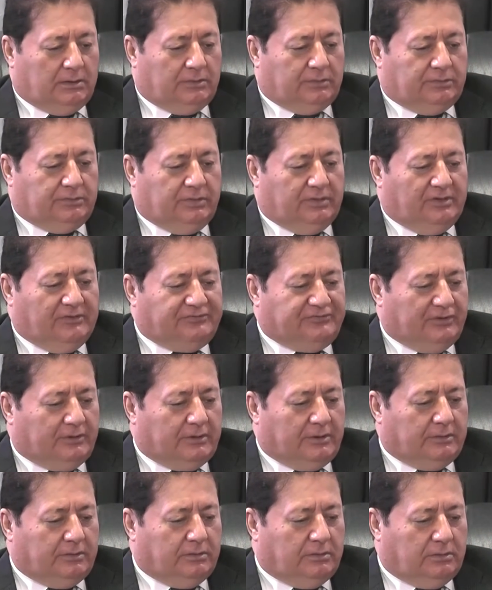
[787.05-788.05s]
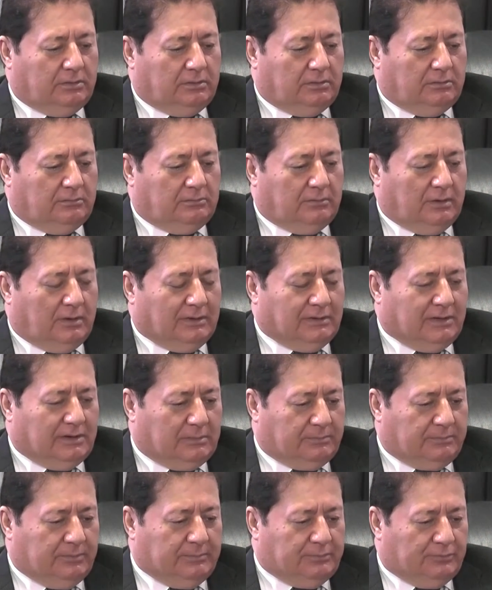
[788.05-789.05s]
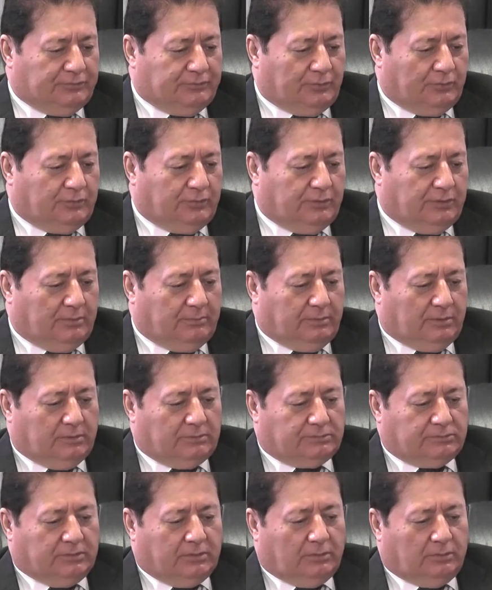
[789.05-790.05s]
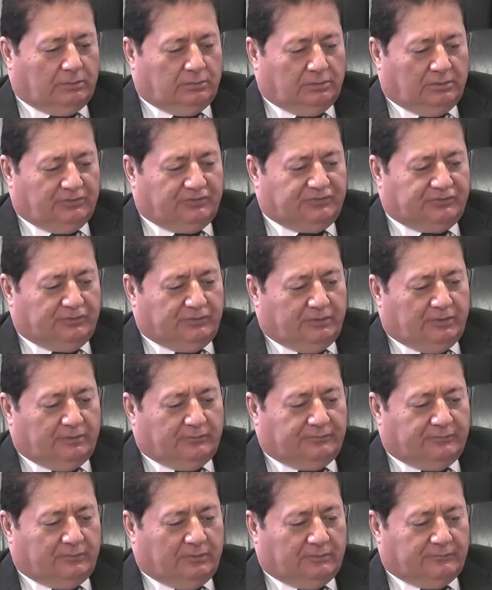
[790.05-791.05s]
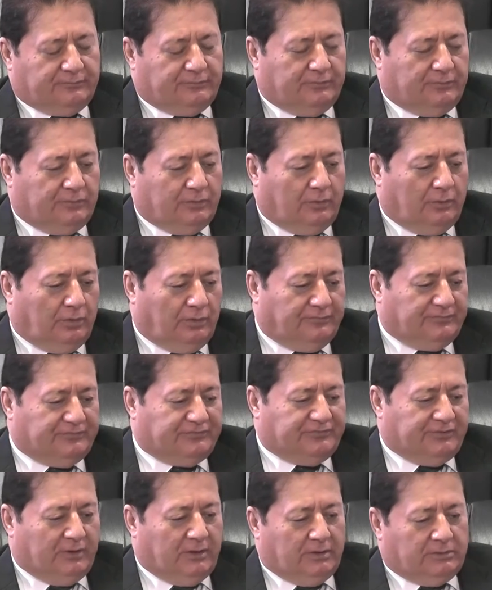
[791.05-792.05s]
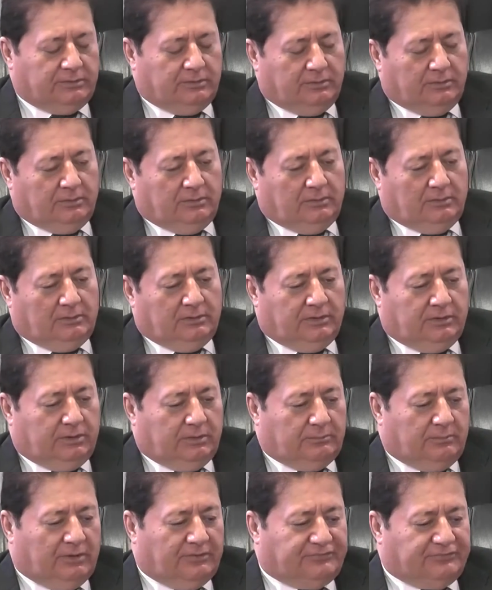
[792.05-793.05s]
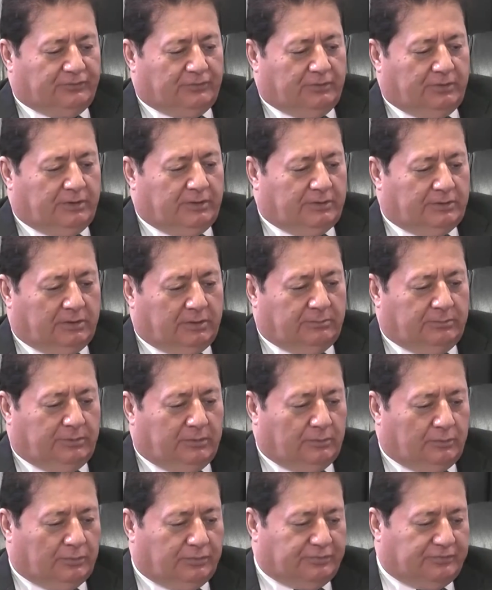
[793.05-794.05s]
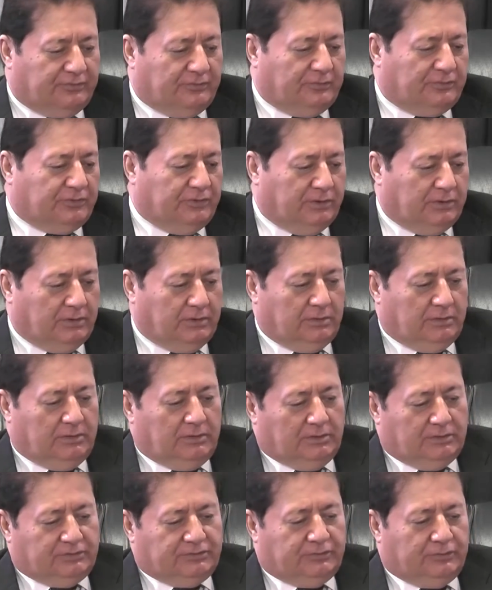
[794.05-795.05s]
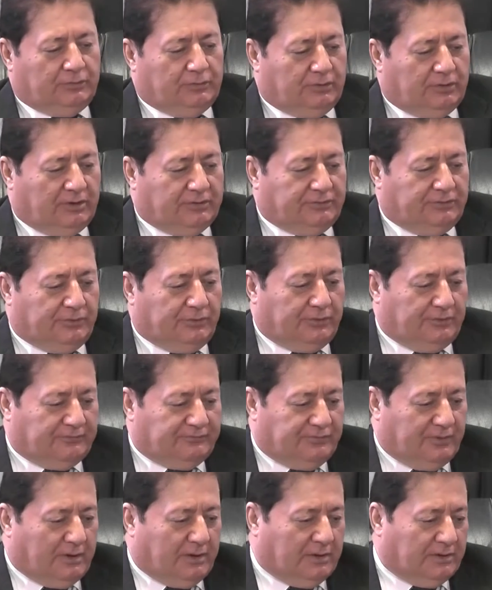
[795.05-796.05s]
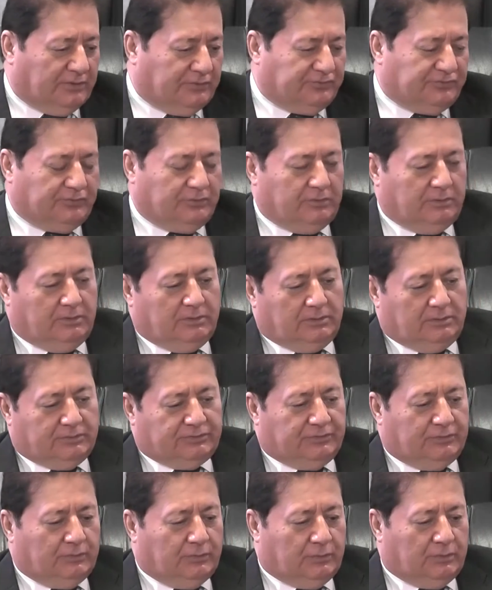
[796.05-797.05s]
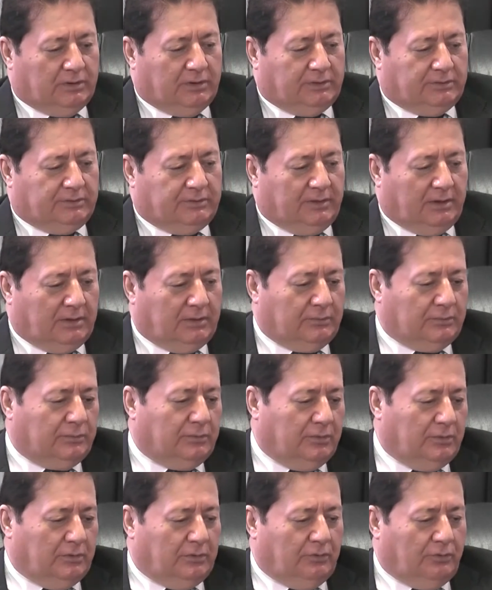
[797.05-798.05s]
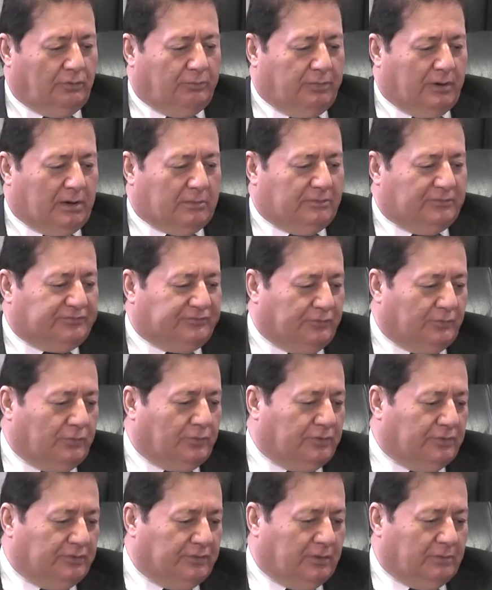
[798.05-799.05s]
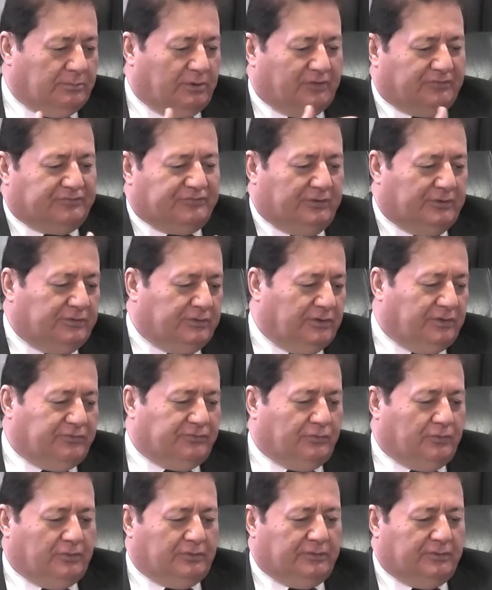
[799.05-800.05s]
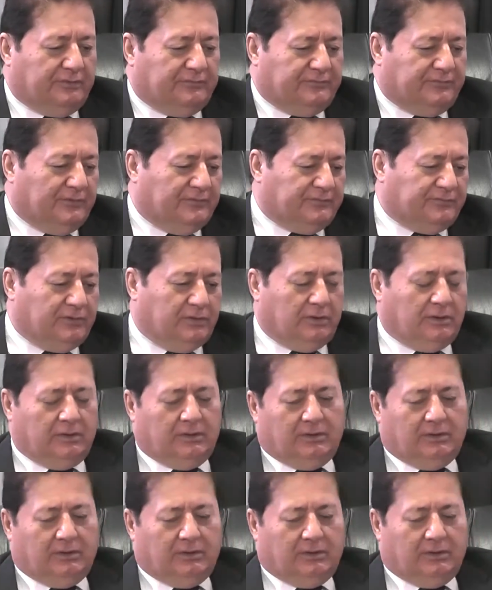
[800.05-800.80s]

is there a lot of people talking about coalition of the Gulf state, leading by Saudi Arabia with Turkey, to get rid of Daesh, and now Obama's talking about sending 250.